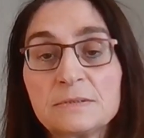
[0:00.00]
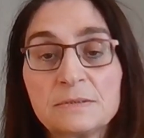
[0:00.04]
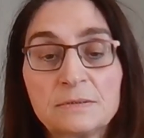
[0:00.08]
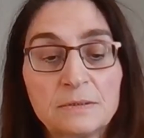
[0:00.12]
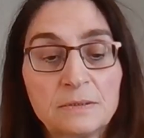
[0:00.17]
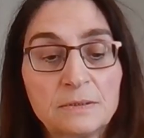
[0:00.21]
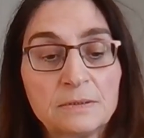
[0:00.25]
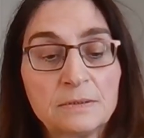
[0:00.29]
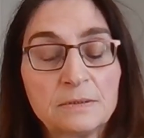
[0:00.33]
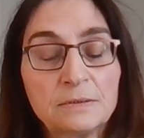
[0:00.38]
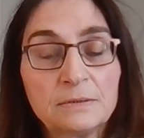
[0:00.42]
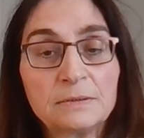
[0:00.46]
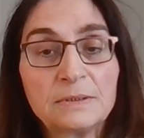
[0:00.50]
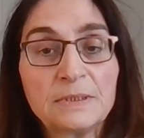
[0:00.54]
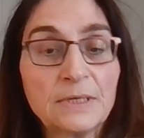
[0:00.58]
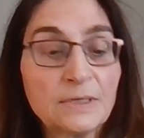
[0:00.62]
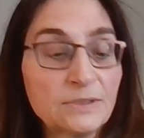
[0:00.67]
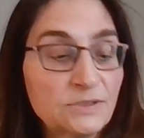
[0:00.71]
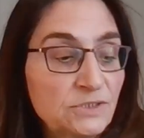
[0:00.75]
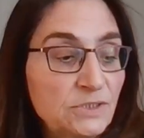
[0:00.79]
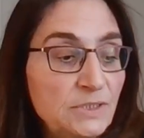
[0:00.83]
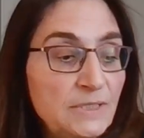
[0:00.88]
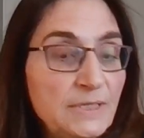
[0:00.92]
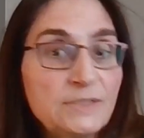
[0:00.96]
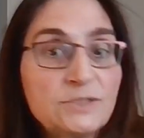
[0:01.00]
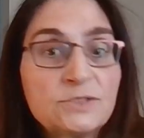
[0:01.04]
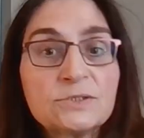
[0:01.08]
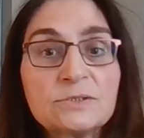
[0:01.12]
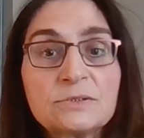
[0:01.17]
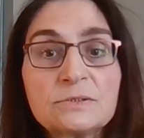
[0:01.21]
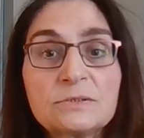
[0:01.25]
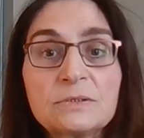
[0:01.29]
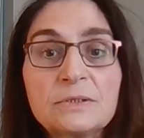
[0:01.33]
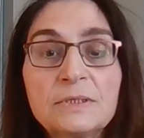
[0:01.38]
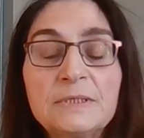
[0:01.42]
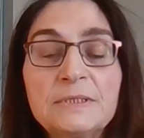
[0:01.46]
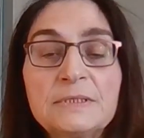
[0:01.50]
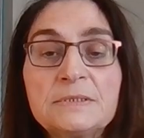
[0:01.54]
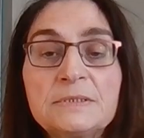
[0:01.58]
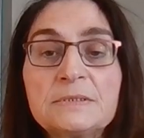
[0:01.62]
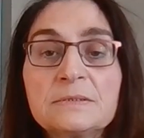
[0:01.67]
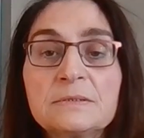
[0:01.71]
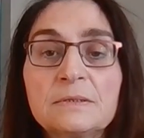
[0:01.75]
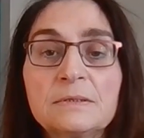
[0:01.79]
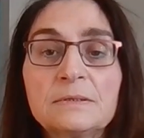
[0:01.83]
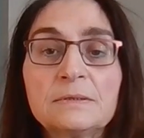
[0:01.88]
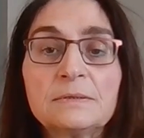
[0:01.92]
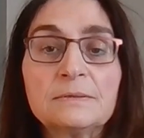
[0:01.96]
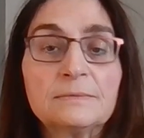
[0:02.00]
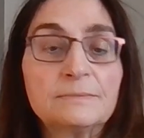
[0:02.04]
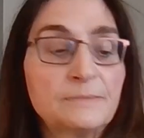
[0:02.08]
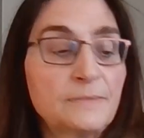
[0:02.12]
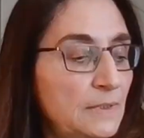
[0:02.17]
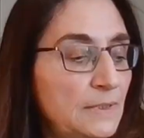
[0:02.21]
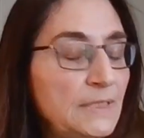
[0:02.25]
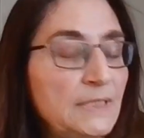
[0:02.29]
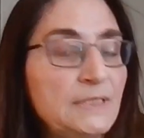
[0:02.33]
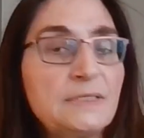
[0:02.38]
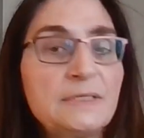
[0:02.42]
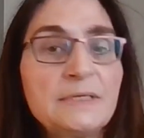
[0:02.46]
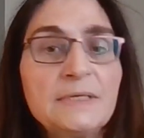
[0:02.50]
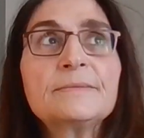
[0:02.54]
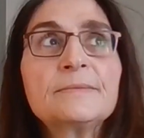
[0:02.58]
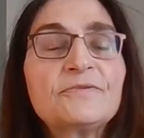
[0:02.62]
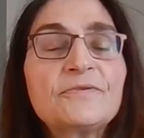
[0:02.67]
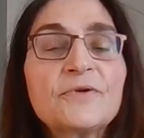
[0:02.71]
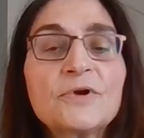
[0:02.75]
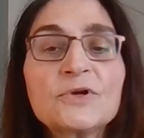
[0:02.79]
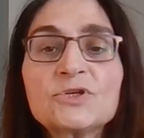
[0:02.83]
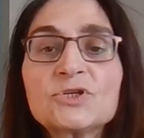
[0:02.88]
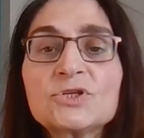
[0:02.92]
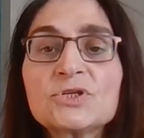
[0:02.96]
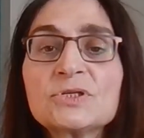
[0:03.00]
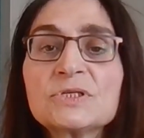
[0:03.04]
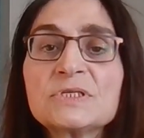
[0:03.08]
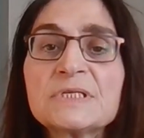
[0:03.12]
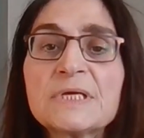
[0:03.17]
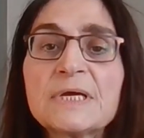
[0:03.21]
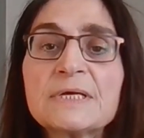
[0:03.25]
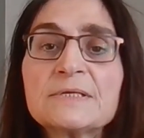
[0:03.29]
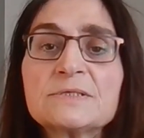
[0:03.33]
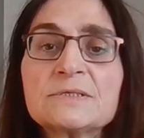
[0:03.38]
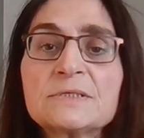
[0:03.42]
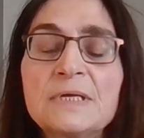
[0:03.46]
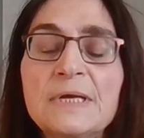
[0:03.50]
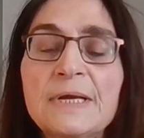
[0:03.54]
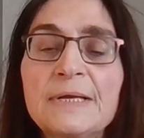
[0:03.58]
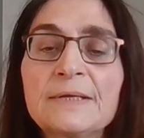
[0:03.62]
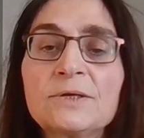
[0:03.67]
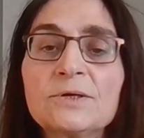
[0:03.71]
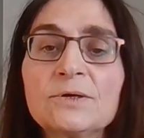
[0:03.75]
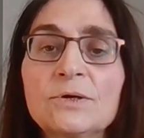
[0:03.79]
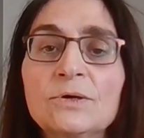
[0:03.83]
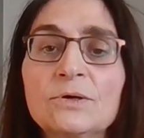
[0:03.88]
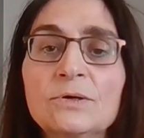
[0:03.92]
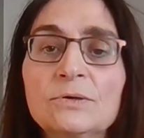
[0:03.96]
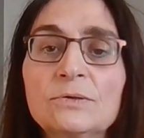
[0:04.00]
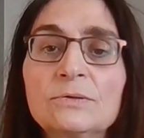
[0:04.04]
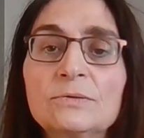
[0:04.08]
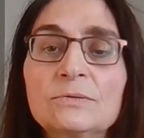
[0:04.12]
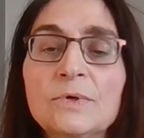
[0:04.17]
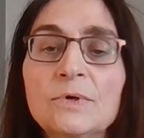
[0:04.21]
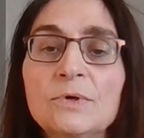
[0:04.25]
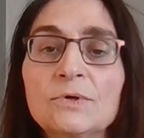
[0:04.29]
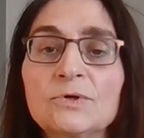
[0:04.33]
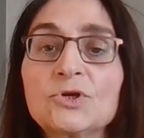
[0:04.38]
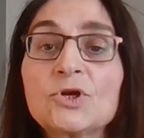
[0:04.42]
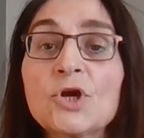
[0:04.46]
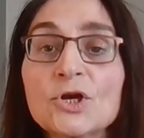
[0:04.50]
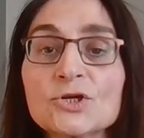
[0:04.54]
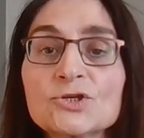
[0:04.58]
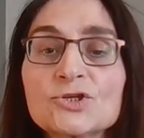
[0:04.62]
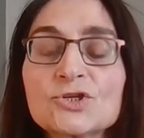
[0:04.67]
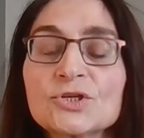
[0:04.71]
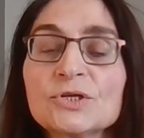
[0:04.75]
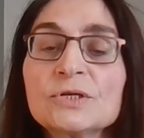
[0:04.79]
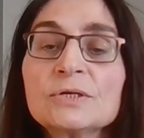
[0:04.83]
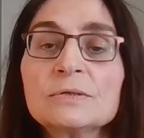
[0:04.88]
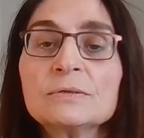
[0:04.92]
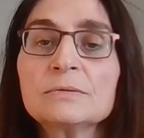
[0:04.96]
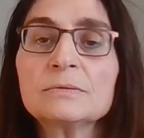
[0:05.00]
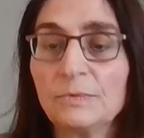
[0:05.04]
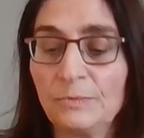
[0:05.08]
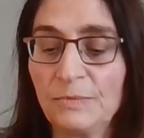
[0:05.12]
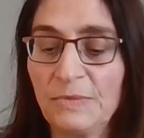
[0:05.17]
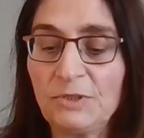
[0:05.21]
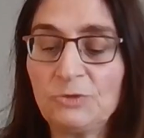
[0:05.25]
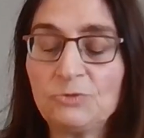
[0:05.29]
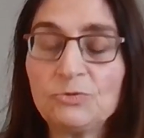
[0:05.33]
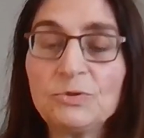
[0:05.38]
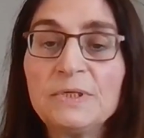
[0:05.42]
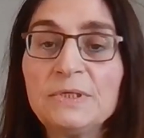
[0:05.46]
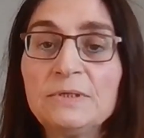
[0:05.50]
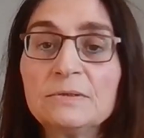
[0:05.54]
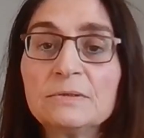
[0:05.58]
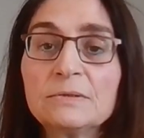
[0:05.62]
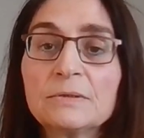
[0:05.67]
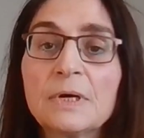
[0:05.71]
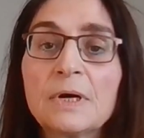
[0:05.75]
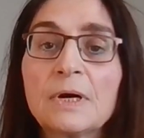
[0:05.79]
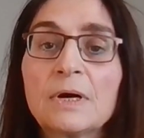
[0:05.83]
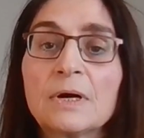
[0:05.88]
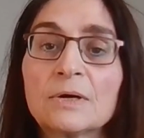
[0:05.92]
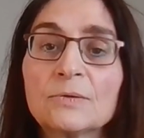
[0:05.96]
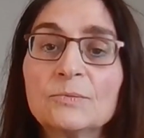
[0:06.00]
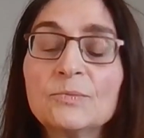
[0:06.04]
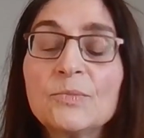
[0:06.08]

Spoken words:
cartilage is it functions as like a cushion between our